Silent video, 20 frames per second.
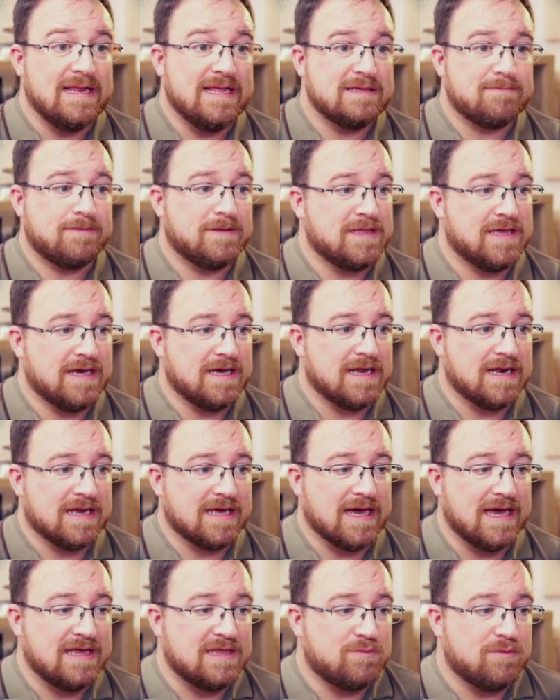this particular
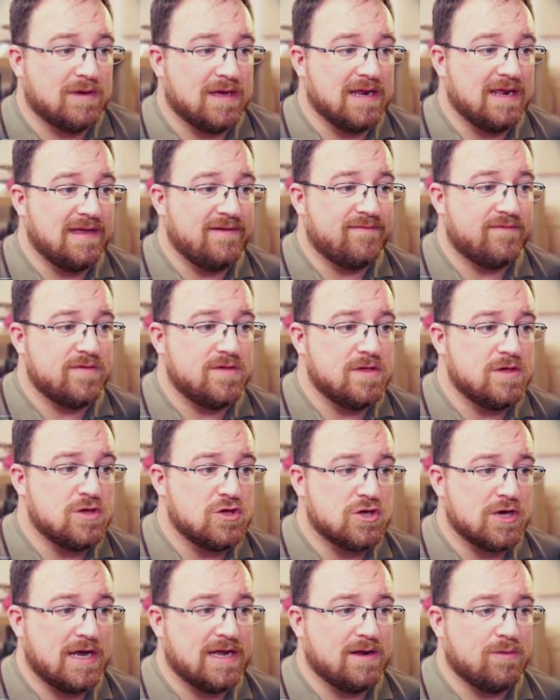case, we can even
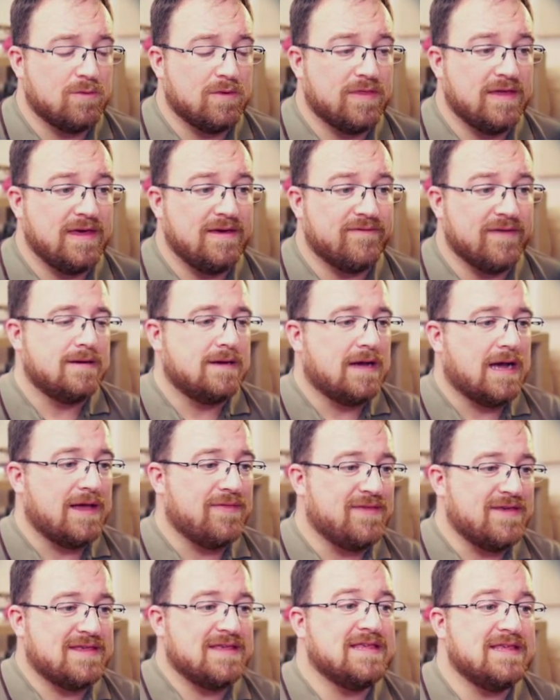shade it with Eevee.
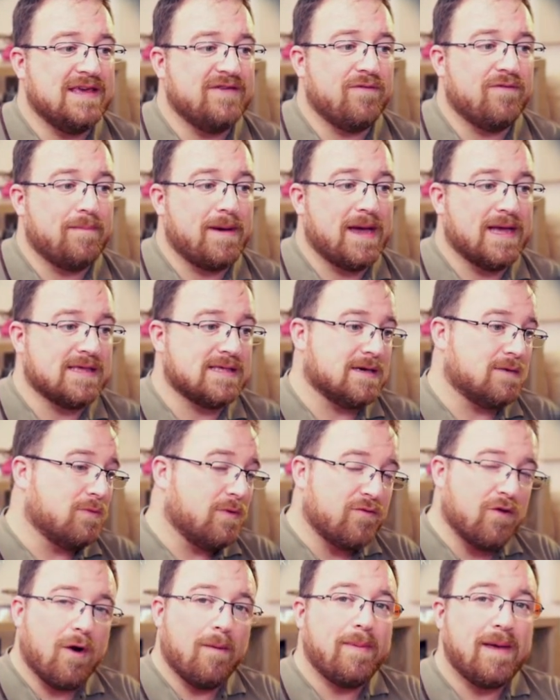And this is even better.
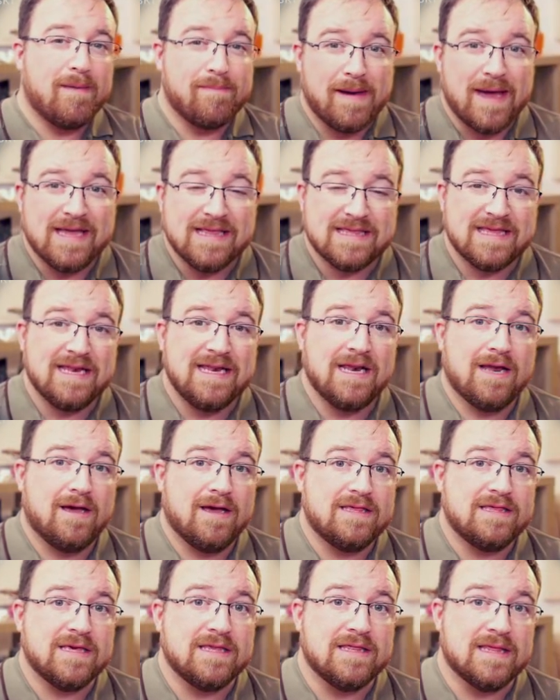We've got a bit of baked in
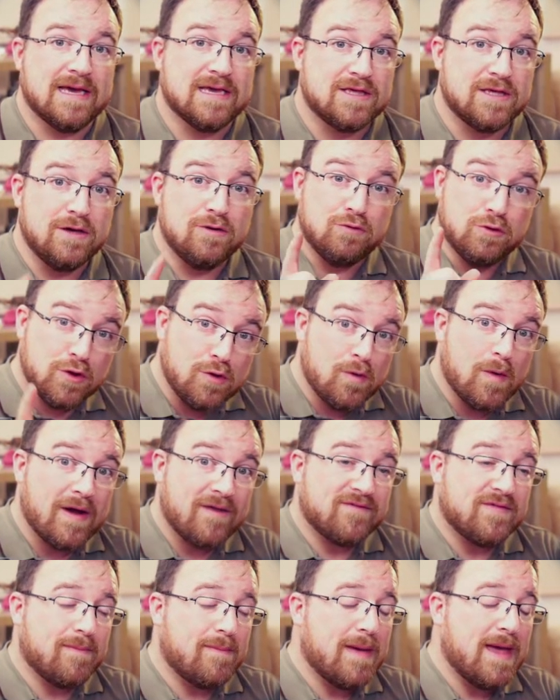lighting there, so you do
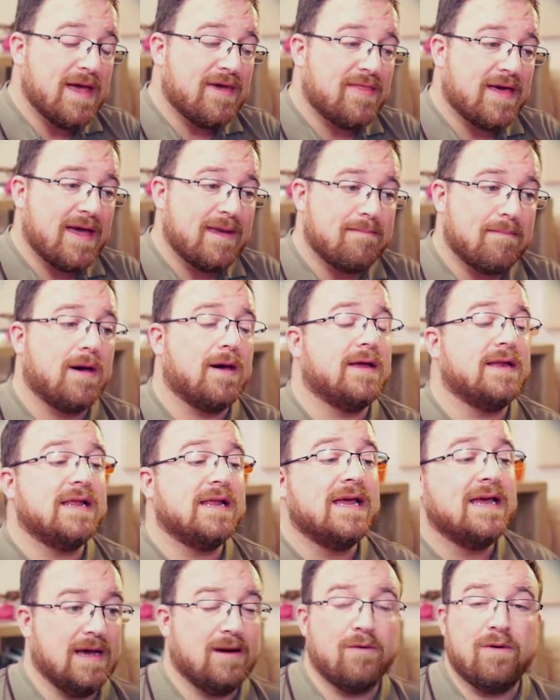have to bear that in mind.
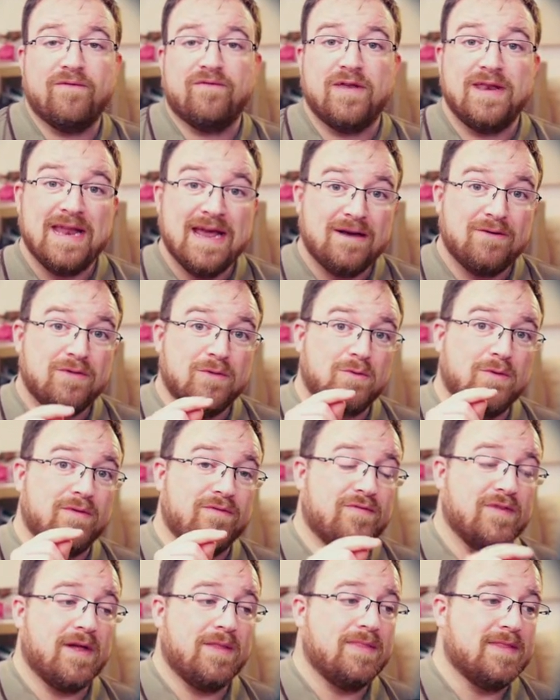However, now that
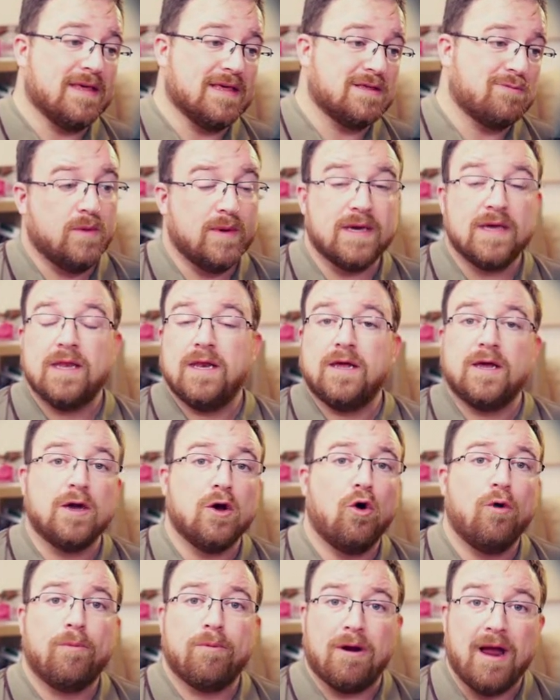we've done this, we can
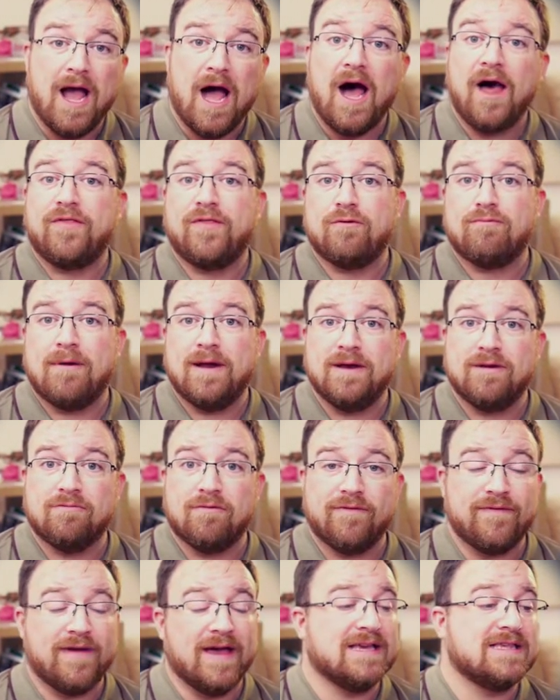incorporate other render
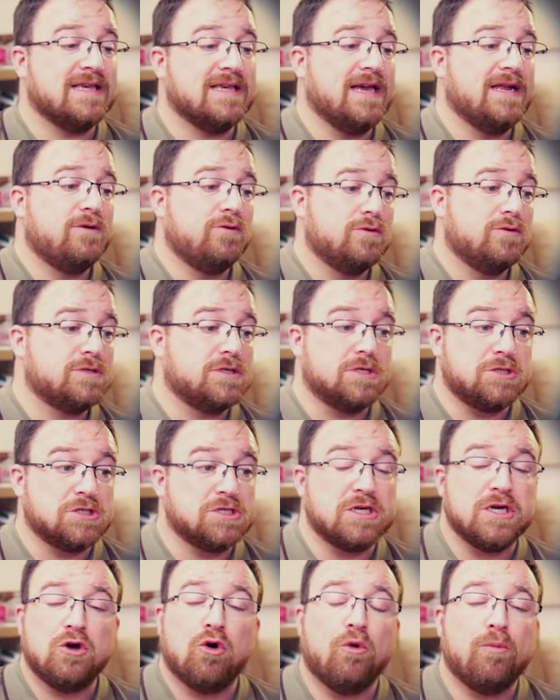effects and also
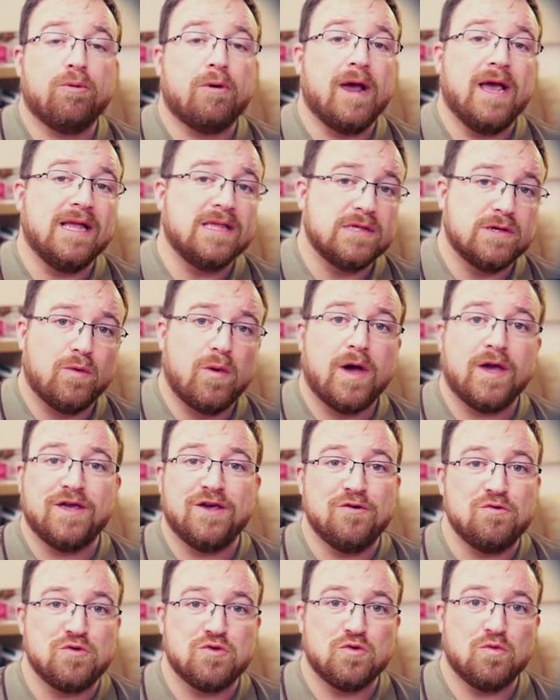just incorporate into our
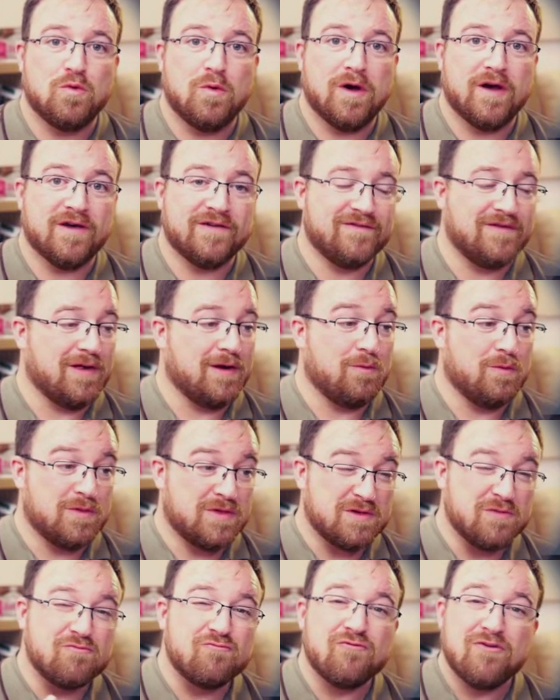usual workflow with
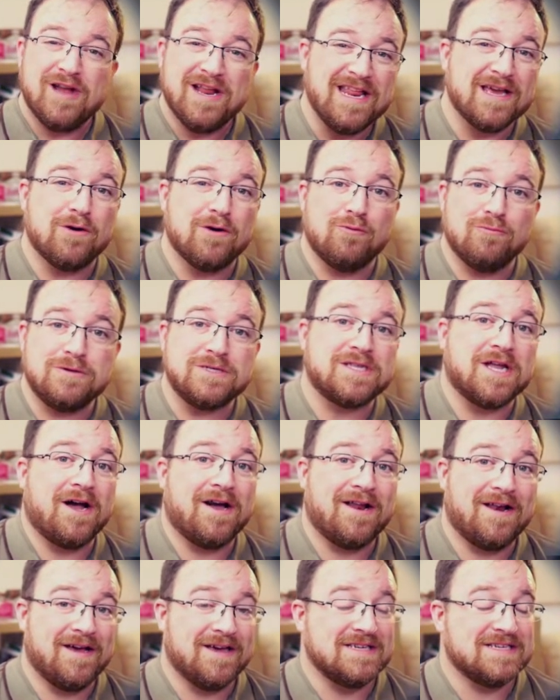some really cool
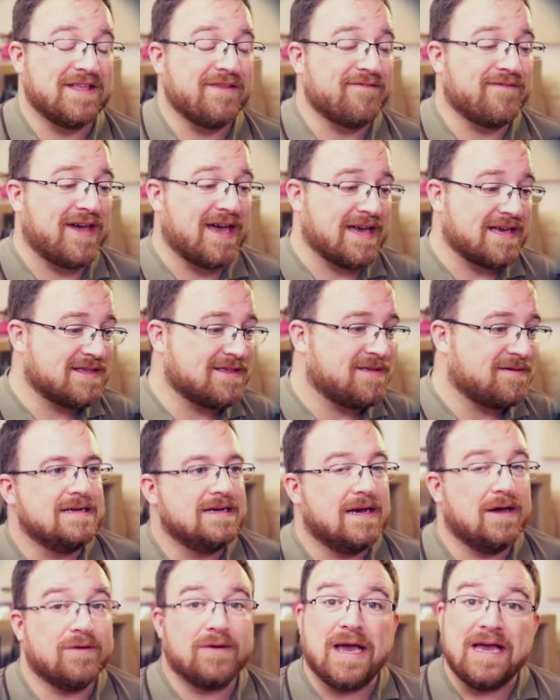stylized effects.
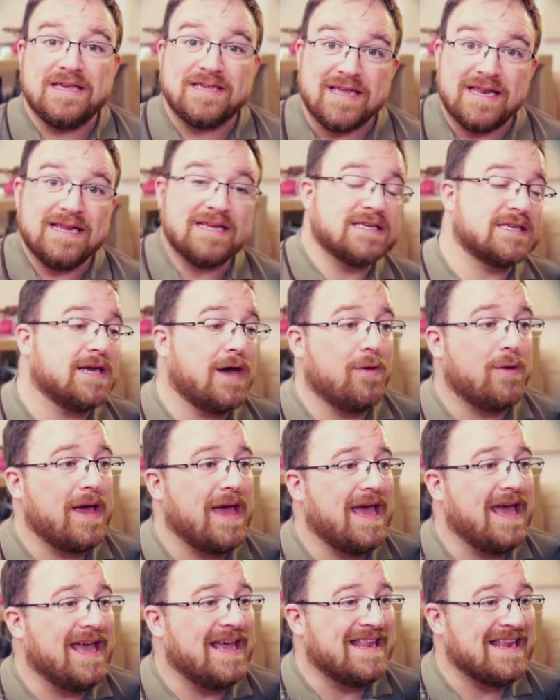Okay, so let's go
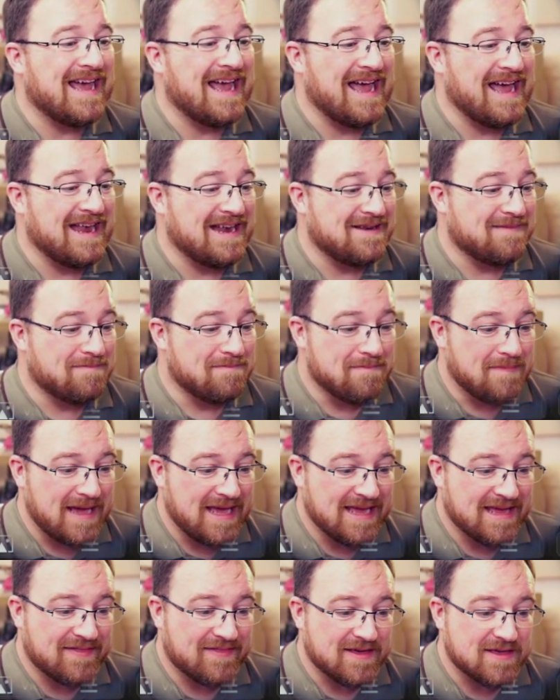ahead and
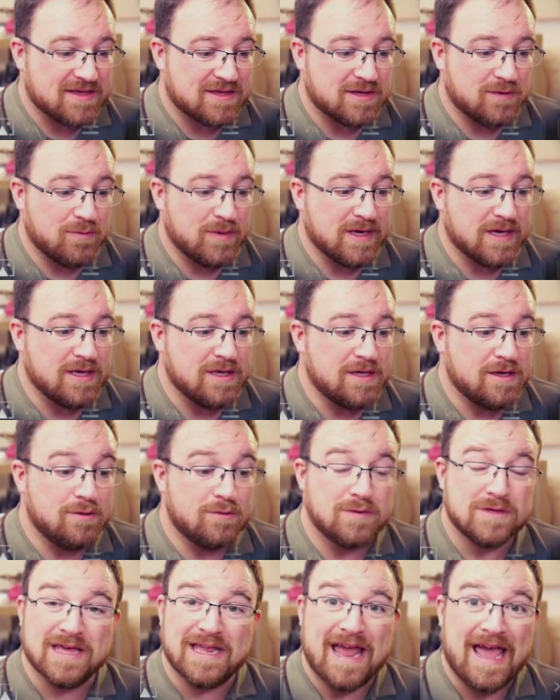make this so we can
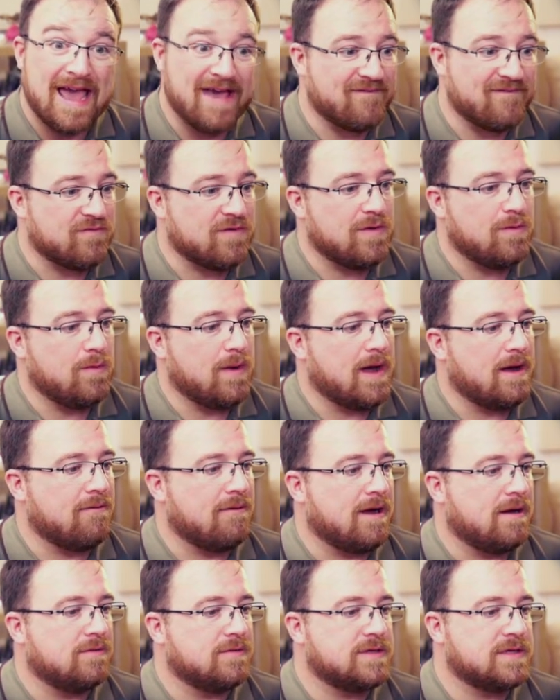use it everywhere
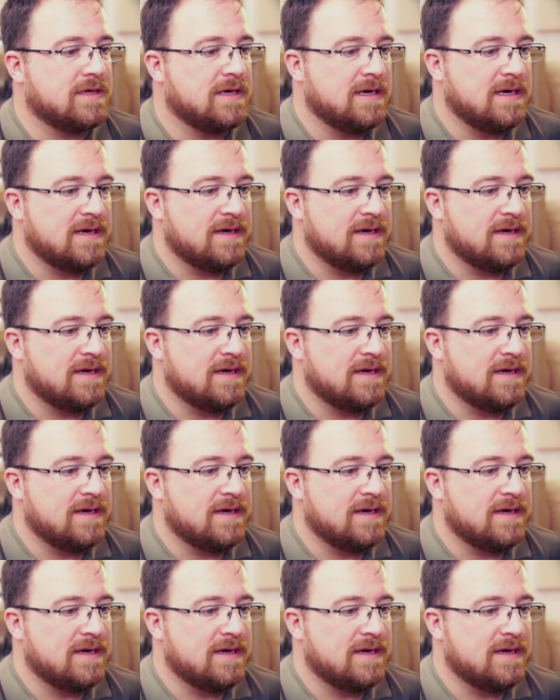else.